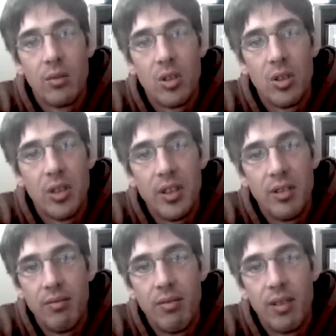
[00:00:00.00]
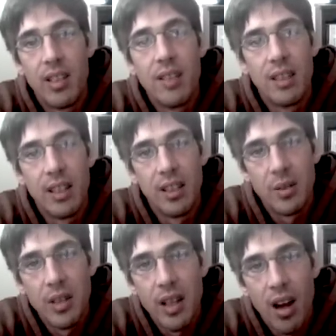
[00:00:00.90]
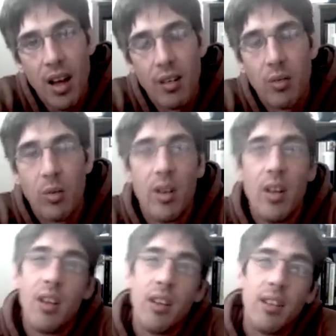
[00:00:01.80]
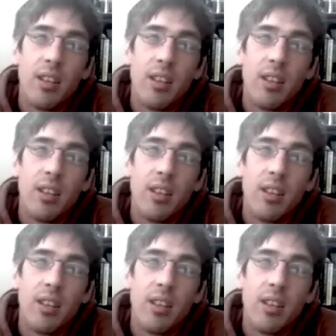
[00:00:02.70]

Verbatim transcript: could easily agree on. And the